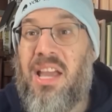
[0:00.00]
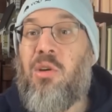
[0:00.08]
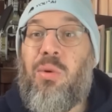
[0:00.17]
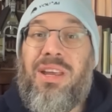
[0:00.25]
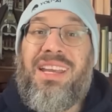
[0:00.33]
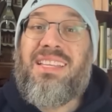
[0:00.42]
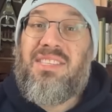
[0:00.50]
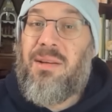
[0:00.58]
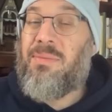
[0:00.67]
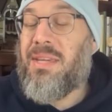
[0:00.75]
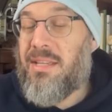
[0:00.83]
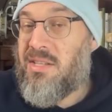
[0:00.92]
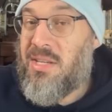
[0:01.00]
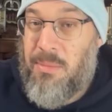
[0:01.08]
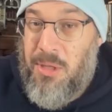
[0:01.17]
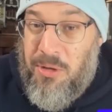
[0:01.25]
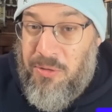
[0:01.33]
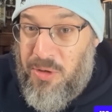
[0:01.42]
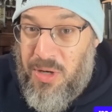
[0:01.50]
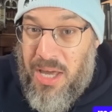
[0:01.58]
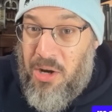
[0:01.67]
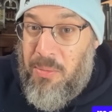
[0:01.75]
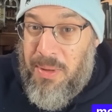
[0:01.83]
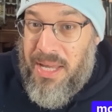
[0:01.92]
we need something similar for
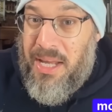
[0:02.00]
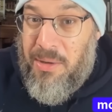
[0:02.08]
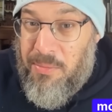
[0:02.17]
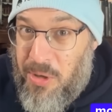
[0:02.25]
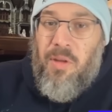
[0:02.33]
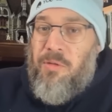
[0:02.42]
Nano Banana Pro.